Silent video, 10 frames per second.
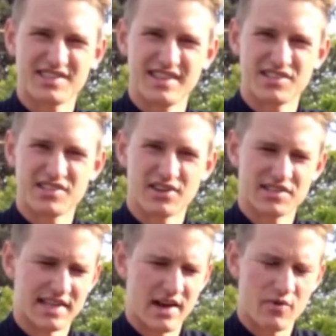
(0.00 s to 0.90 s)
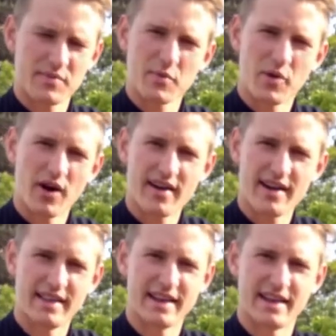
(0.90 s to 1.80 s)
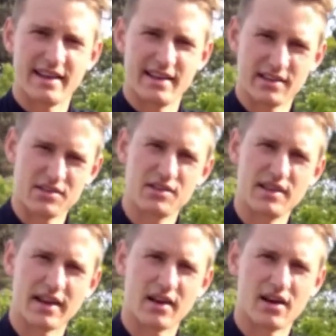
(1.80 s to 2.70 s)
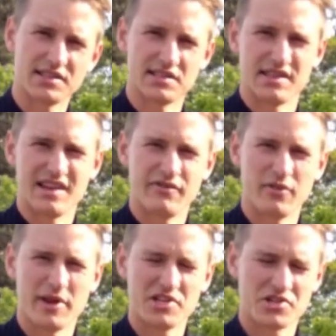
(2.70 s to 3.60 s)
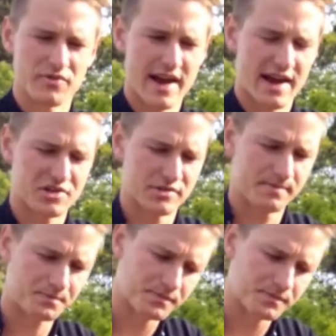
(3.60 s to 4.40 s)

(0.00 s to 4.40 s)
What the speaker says: it starts to get ripped apart, and then it causes an inflammation reaction,